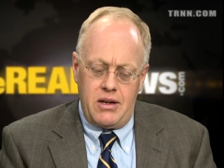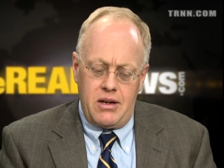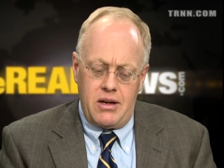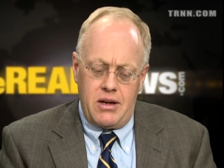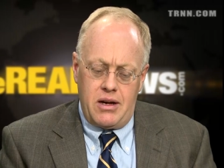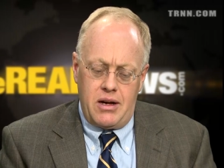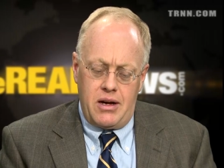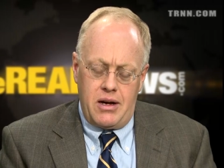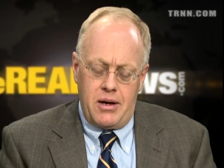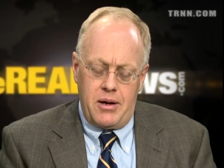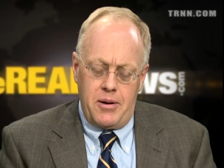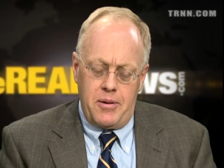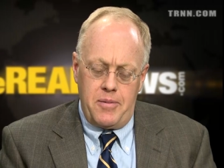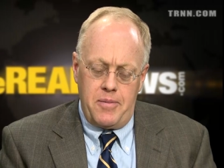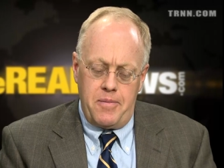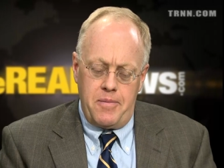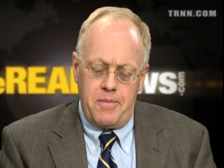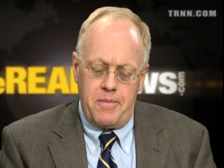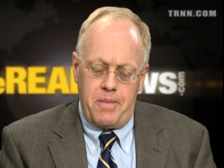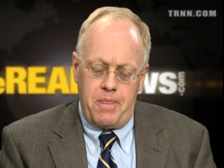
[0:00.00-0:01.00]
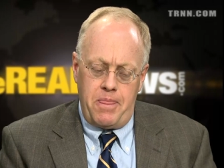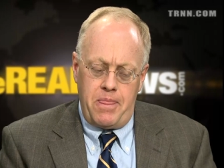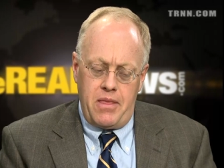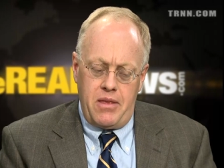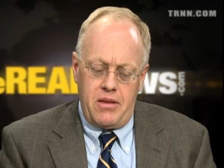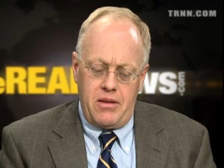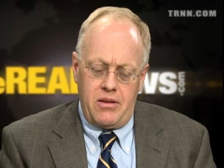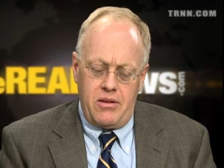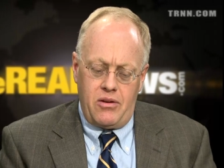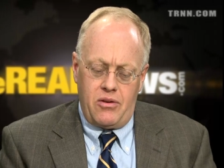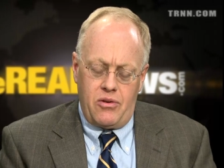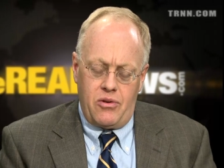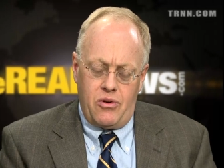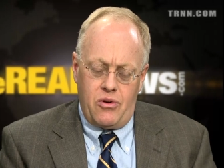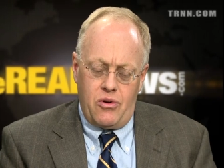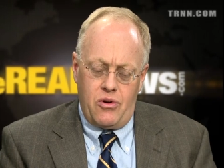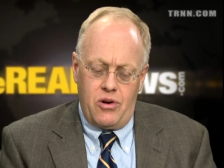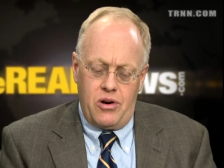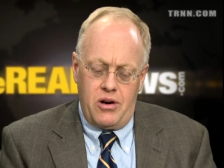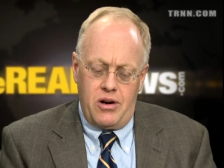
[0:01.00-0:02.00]
um, or,
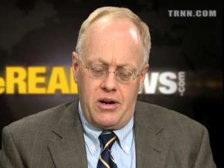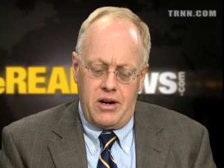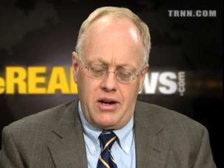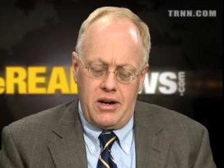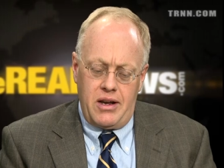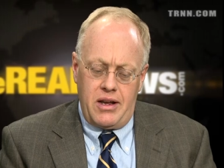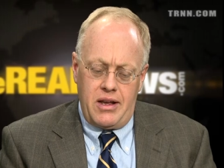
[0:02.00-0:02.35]
or,